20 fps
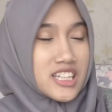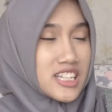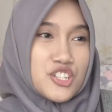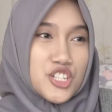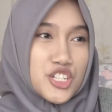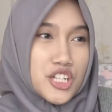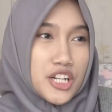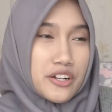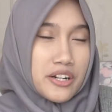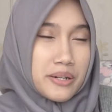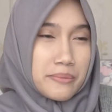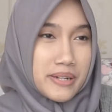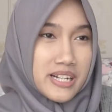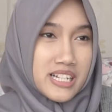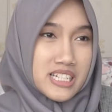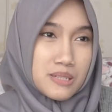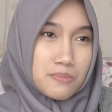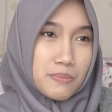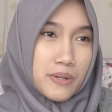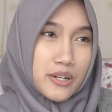Sharing my
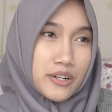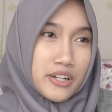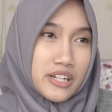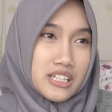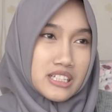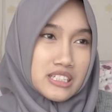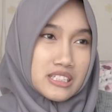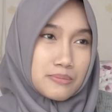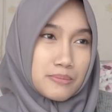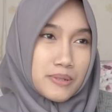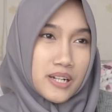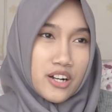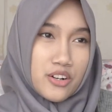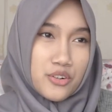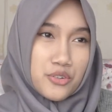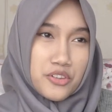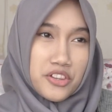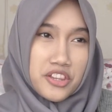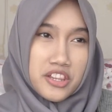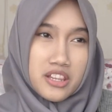experience, but I
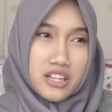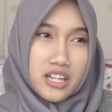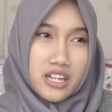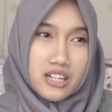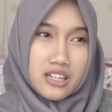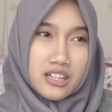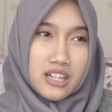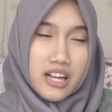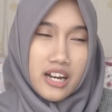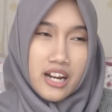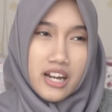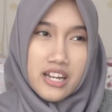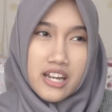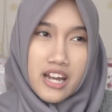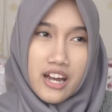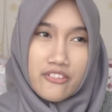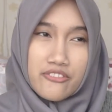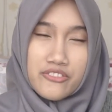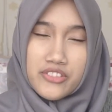don't think that I have